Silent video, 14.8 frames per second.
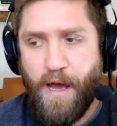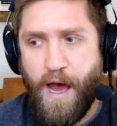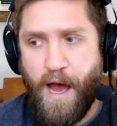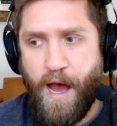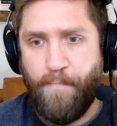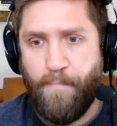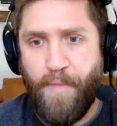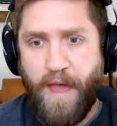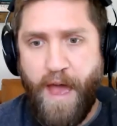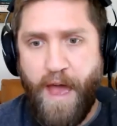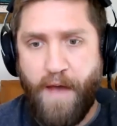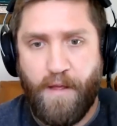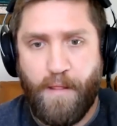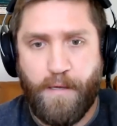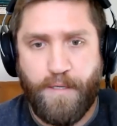um,
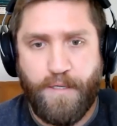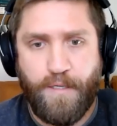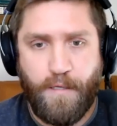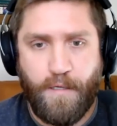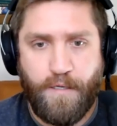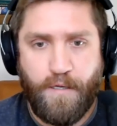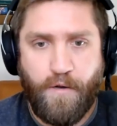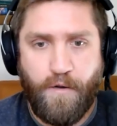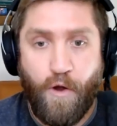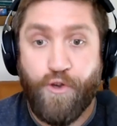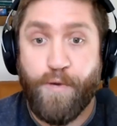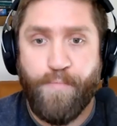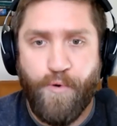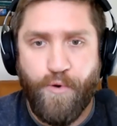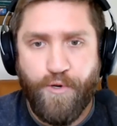having this this
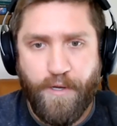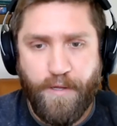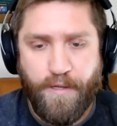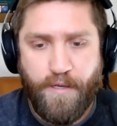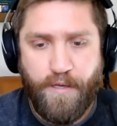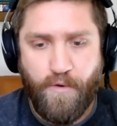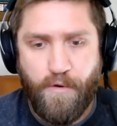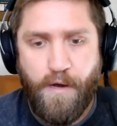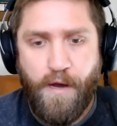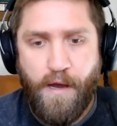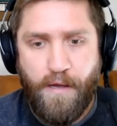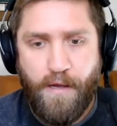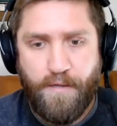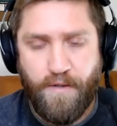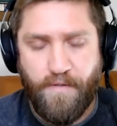contribution to
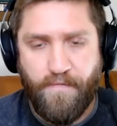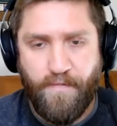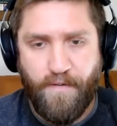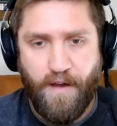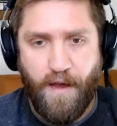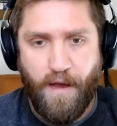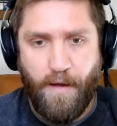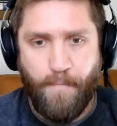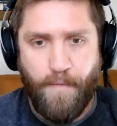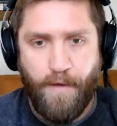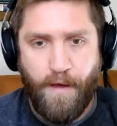sort of uh,